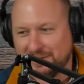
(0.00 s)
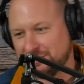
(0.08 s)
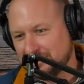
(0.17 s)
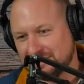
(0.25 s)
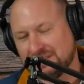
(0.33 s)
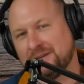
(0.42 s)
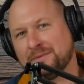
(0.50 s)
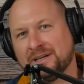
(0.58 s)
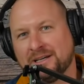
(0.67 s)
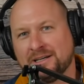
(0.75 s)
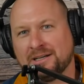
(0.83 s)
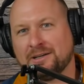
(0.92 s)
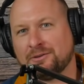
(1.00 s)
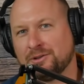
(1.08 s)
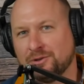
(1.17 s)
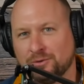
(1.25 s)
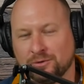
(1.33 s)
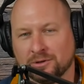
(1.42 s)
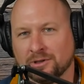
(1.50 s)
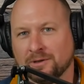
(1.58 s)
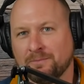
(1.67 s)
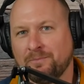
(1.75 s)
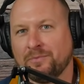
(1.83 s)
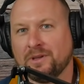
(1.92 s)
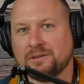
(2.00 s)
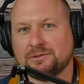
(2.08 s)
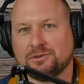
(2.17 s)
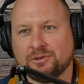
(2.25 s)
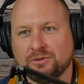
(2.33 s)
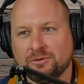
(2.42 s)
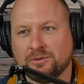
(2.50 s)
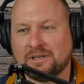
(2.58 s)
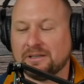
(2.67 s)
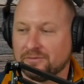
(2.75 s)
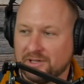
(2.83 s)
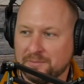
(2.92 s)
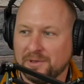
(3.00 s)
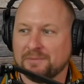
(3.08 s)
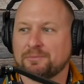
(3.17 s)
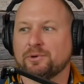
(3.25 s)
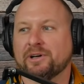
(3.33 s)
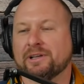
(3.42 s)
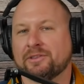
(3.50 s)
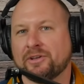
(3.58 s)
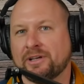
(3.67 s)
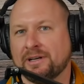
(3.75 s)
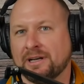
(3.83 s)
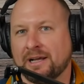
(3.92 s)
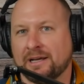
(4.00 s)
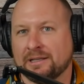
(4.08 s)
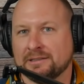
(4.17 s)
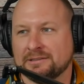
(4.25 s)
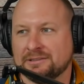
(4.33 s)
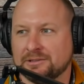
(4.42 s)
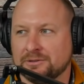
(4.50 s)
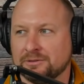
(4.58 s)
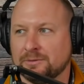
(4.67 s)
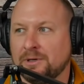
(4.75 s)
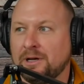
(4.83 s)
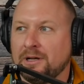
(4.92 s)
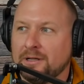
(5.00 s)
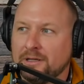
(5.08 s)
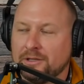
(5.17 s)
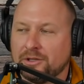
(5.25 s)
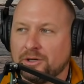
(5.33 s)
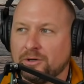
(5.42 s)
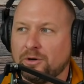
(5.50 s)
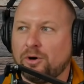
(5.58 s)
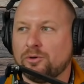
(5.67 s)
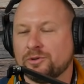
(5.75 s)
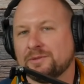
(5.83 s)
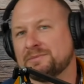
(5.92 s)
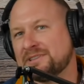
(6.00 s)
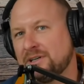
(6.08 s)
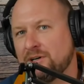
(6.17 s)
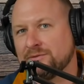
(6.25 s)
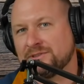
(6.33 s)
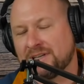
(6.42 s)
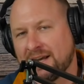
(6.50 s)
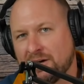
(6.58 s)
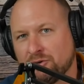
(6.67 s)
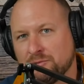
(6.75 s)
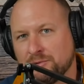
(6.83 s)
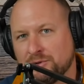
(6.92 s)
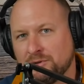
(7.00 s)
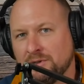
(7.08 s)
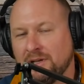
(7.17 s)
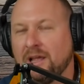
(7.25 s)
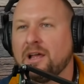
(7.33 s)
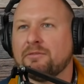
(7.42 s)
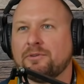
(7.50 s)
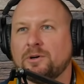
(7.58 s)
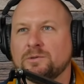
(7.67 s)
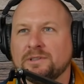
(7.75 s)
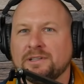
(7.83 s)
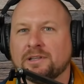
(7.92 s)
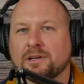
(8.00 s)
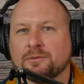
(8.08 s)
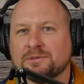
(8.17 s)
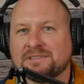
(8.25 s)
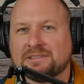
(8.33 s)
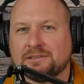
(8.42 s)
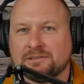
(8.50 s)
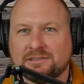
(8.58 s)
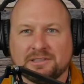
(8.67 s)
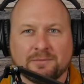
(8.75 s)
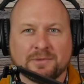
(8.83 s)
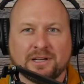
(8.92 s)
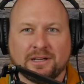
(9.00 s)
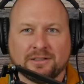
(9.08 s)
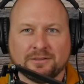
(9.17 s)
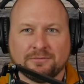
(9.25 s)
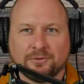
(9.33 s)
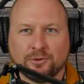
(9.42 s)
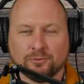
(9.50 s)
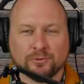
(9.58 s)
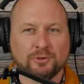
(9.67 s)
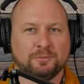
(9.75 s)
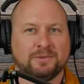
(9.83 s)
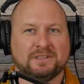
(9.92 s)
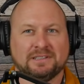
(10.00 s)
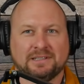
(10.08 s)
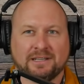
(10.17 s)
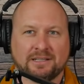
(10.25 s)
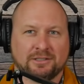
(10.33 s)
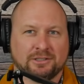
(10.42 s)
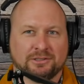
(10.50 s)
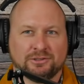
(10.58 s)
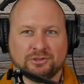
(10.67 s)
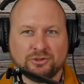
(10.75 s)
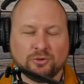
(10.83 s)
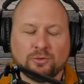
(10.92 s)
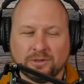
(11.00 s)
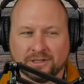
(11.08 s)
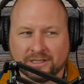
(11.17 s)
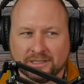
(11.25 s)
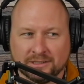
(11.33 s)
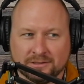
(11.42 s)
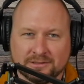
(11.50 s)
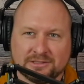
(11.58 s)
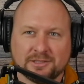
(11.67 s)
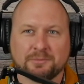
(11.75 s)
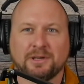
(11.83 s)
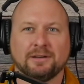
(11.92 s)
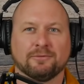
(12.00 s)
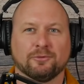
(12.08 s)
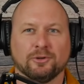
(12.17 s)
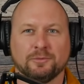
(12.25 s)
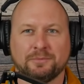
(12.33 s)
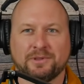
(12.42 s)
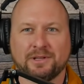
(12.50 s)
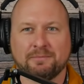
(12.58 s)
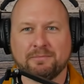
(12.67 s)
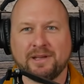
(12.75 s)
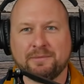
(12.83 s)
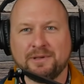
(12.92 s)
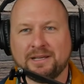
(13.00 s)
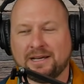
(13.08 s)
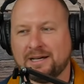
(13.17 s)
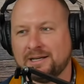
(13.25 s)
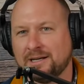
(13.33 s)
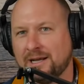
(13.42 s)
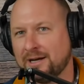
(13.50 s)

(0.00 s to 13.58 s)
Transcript: patients coming in and out the door to kind of keep up with and and to, you know, hold themselves accountable. If only there was some kind of group that they could join, some kind of group that maybe had an